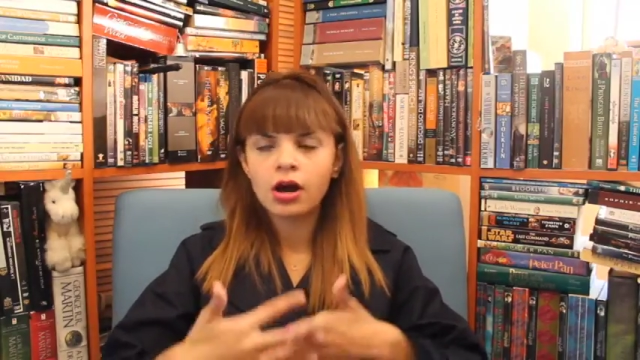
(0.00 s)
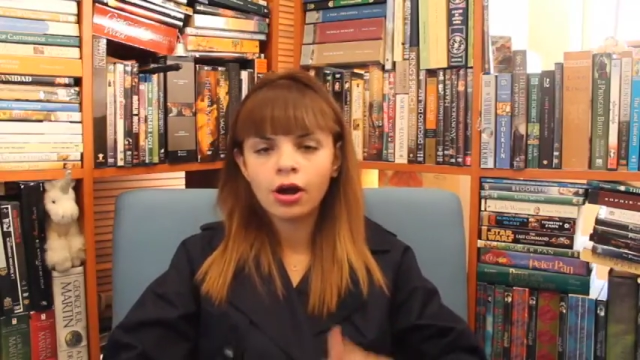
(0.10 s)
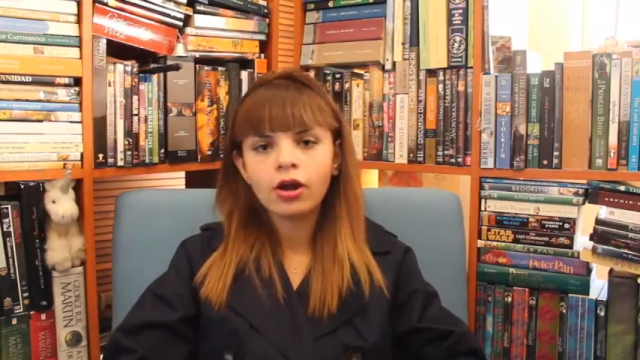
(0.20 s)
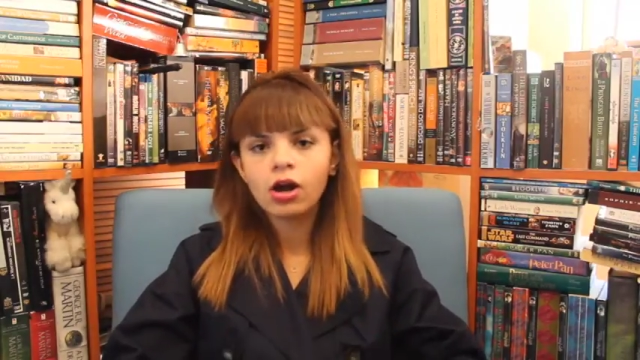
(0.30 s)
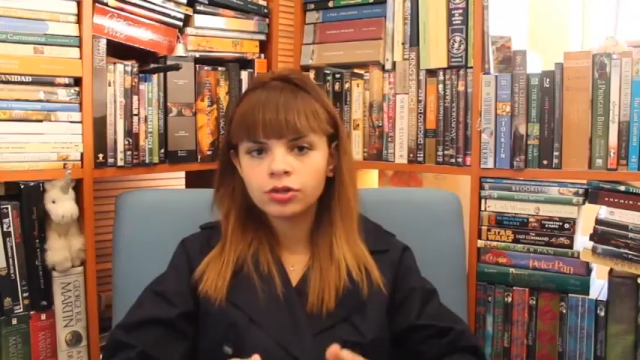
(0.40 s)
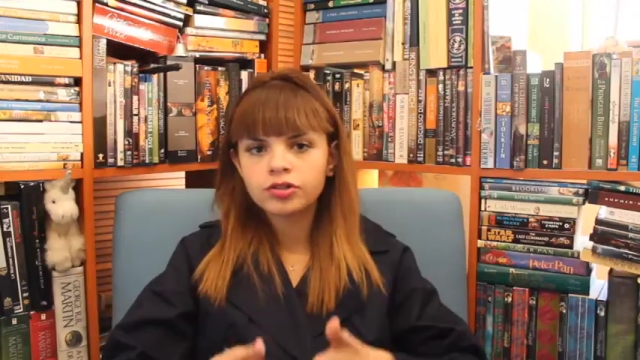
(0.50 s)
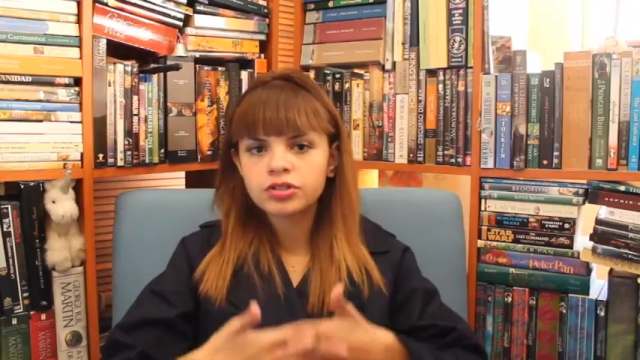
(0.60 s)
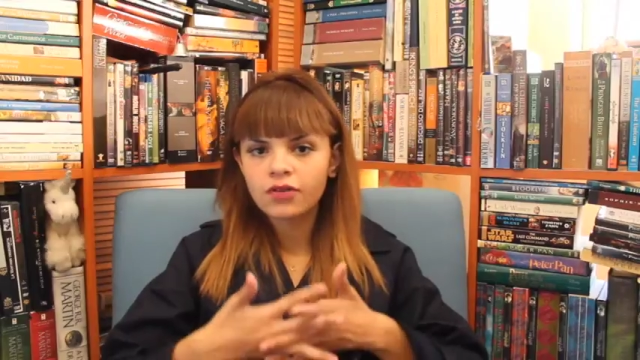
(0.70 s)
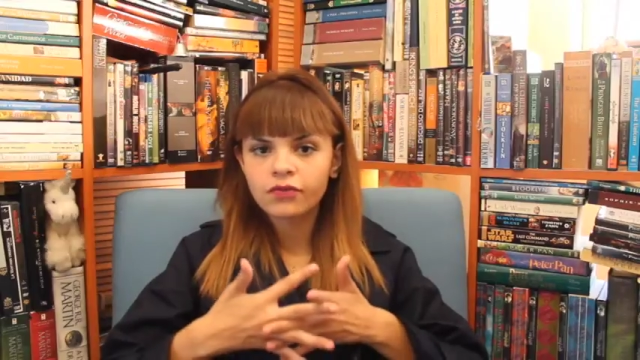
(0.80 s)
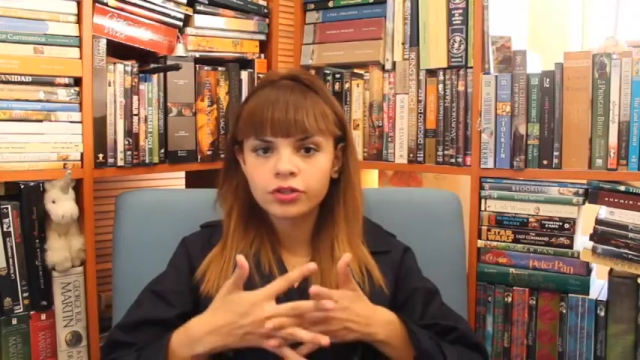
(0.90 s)
are
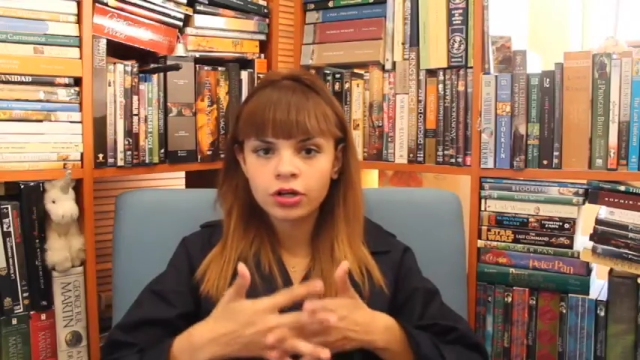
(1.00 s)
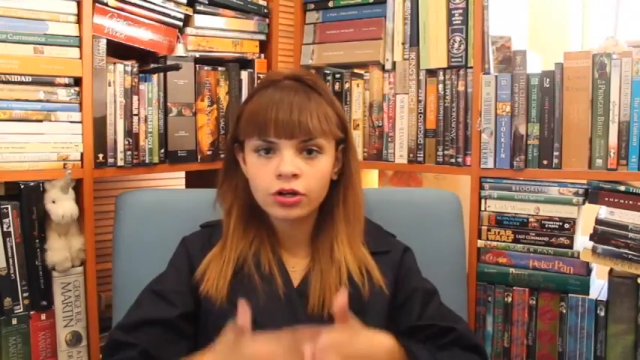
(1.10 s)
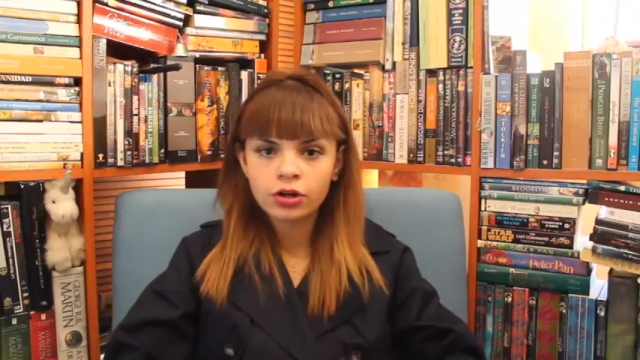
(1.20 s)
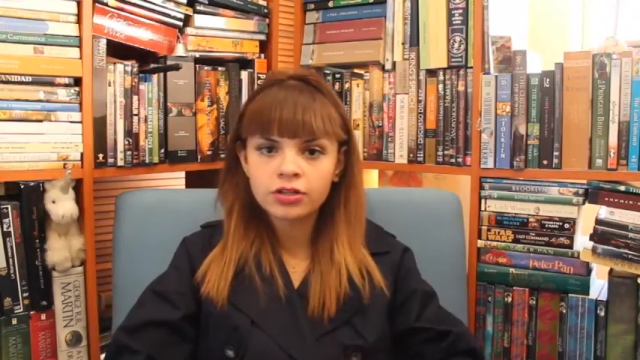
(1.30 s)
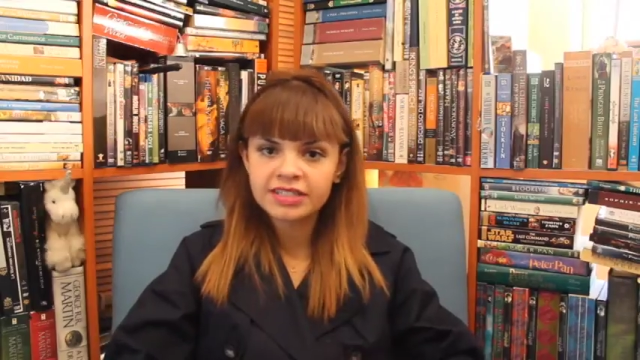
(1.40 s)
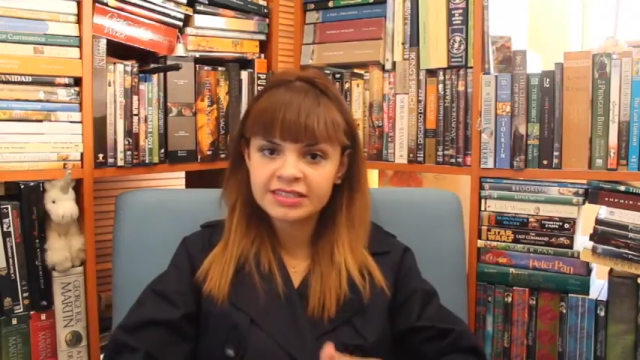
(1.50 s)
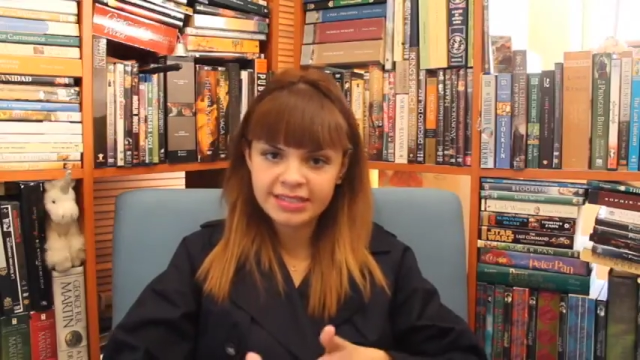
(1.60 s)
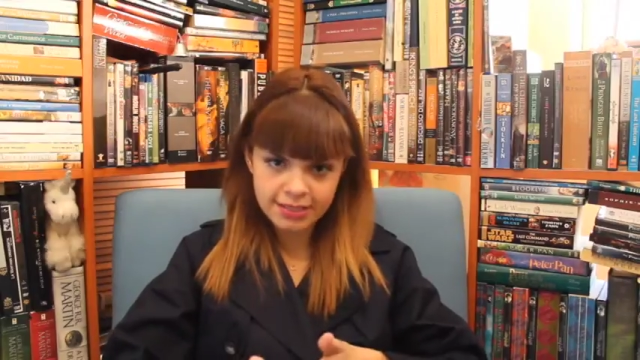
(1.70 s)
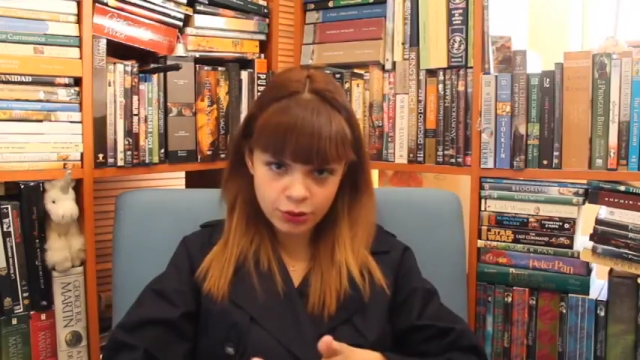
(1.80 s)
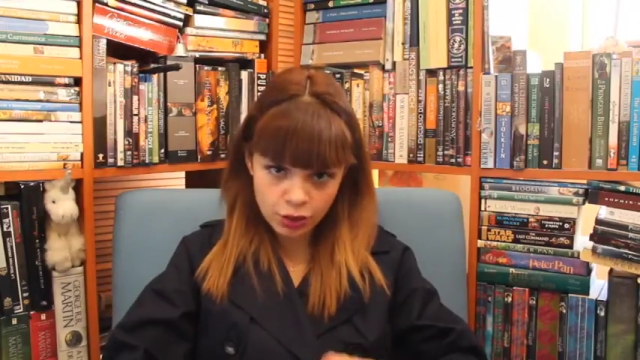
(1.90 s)
hundreds of young girls in
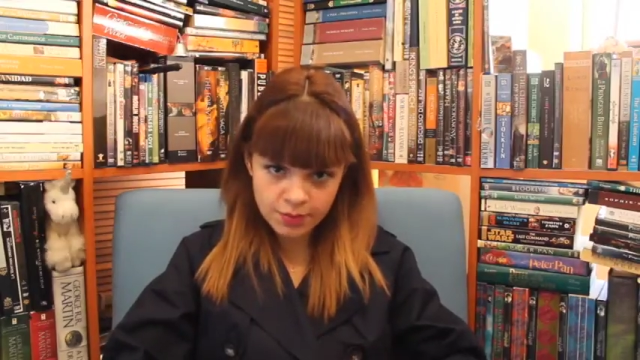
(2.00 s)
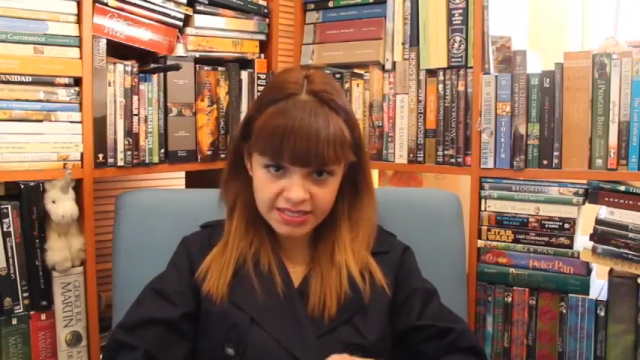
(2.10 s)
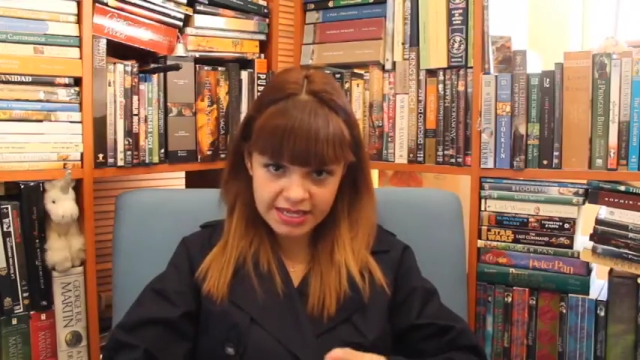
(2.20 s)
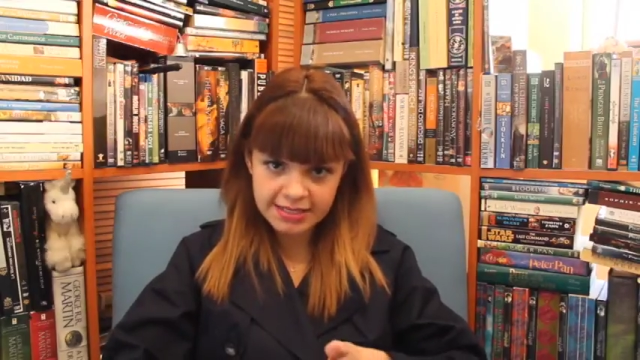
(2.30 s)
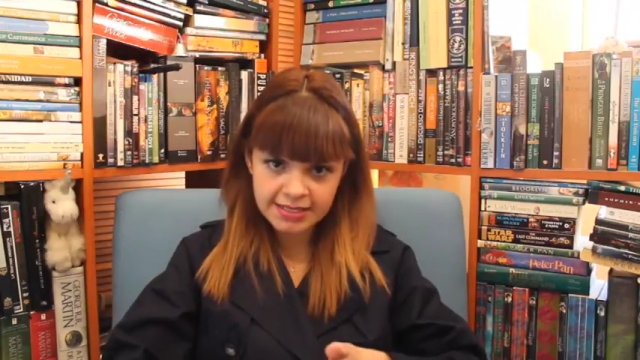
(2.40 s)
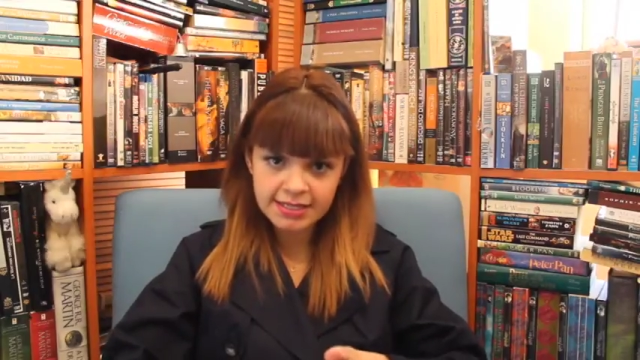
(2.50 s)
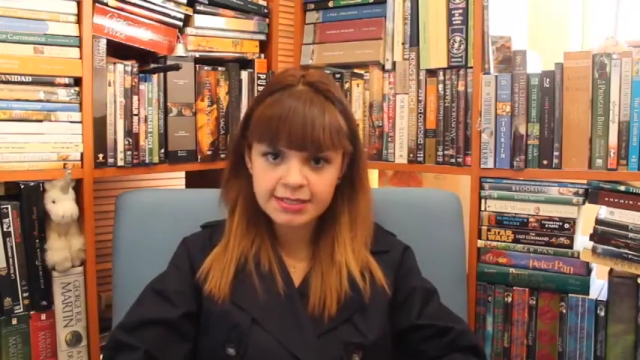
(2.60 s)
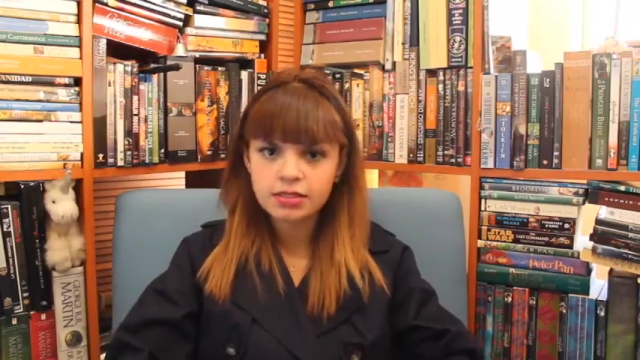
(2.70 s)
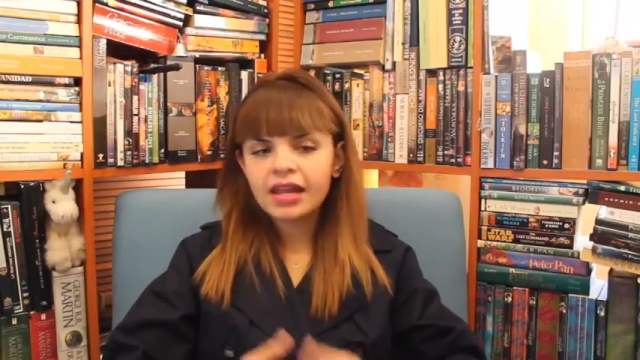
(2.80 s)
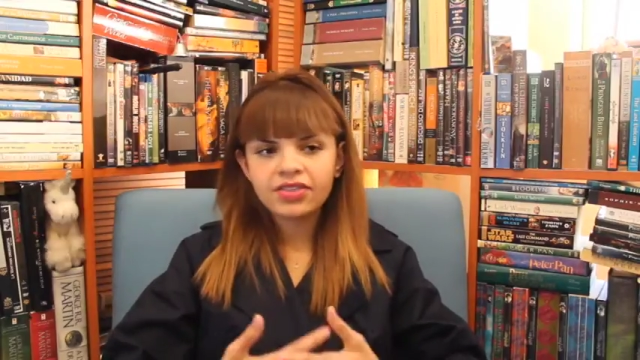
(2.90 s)
these
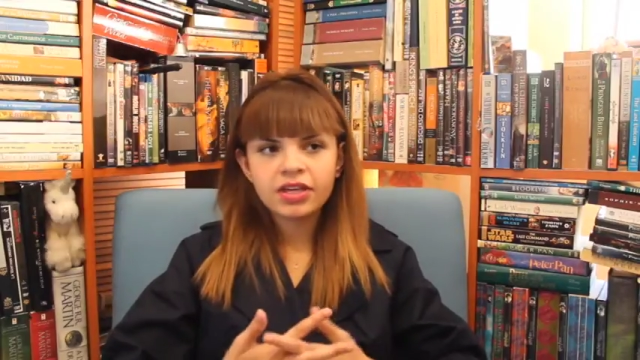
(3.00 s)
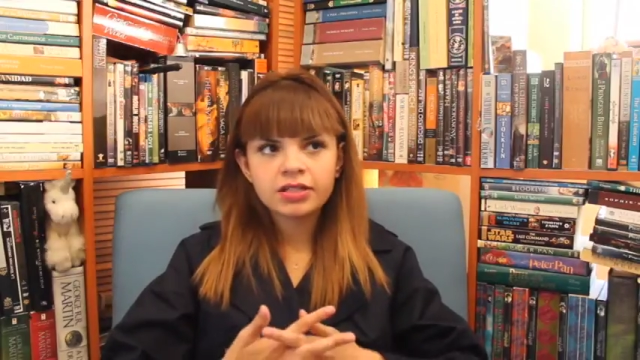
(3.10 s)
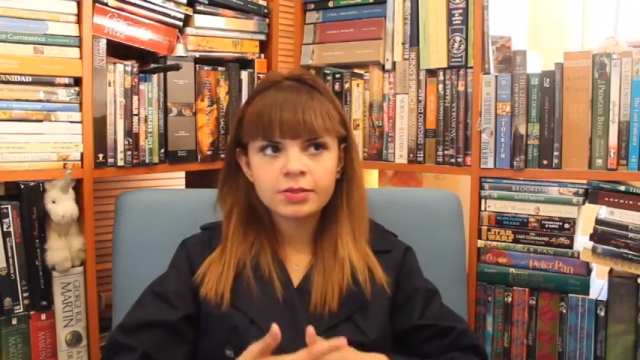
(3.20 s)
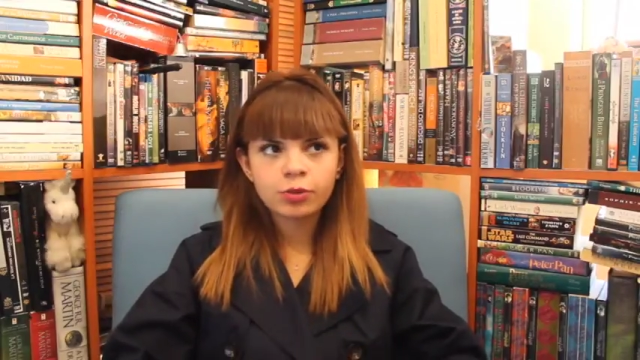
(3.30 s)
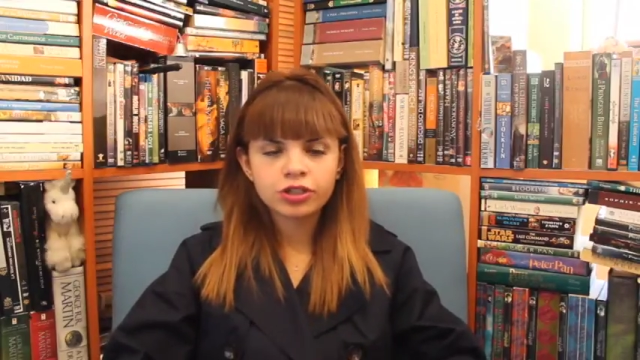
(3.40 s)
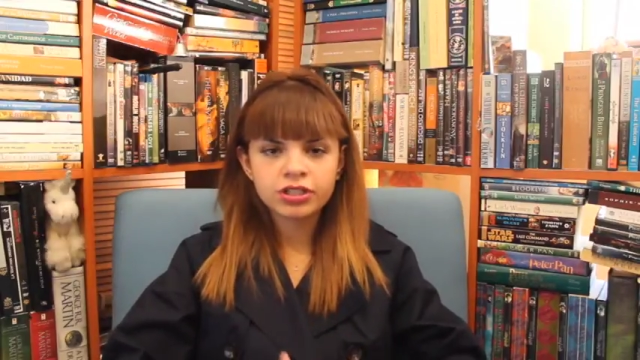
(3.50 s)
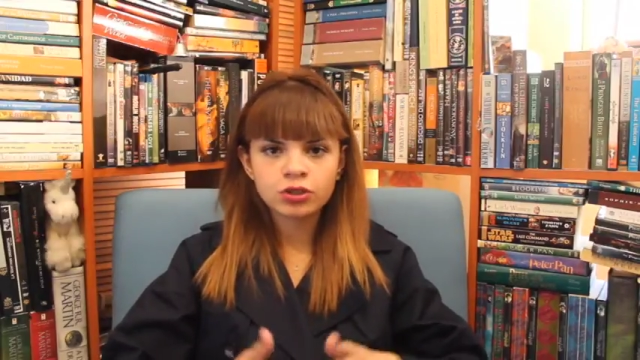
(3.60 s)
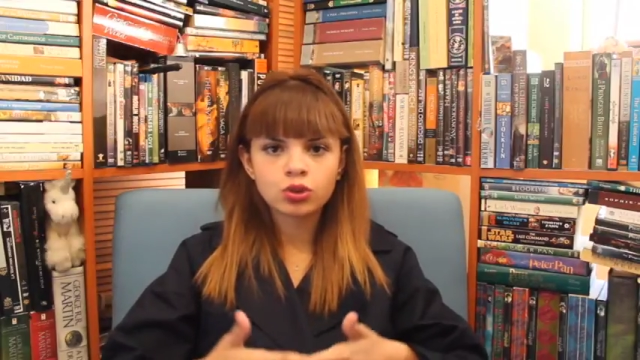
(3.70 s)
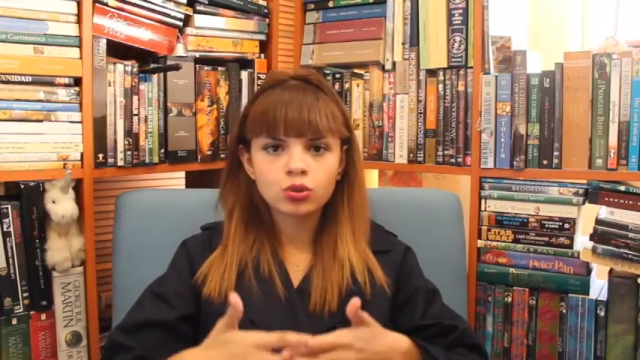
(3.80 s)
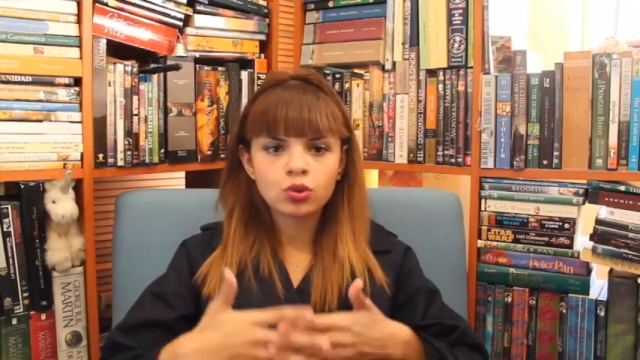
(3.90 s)
circumstances, and I think it's
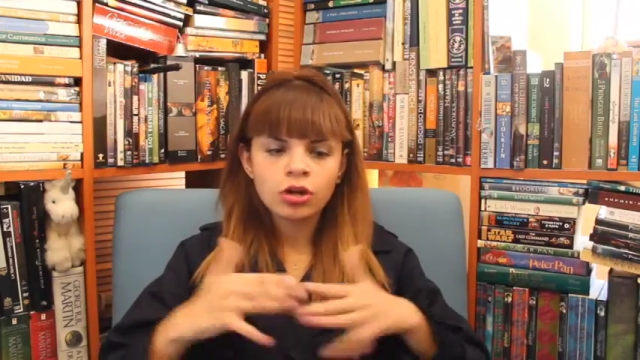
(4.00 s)
important to